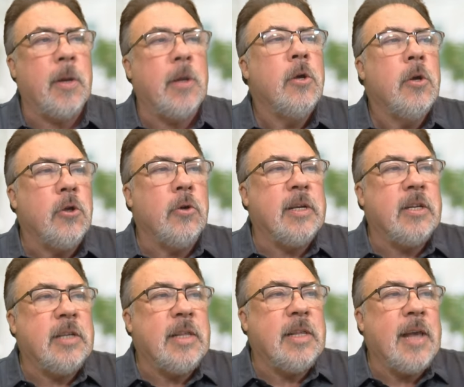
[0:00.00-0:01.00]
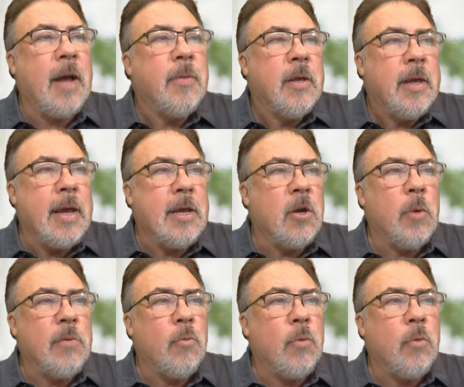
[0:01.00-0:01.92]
but you can see that hey, you know, we,